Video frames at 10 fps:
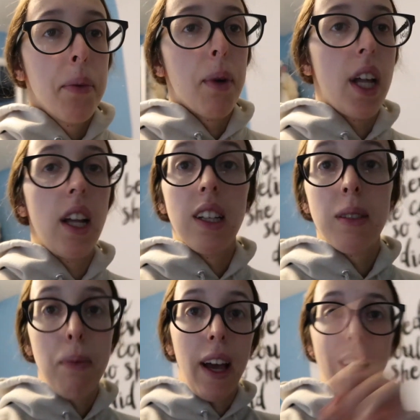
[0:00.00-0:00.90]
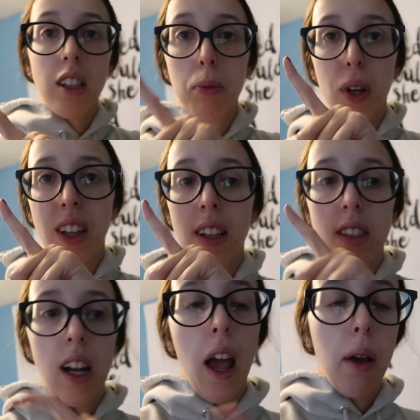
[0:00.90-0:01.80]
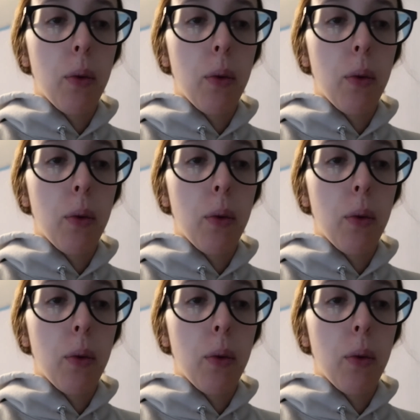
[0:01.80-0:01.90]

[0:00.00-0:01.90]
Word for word: but it is Meg Honey's birthday today.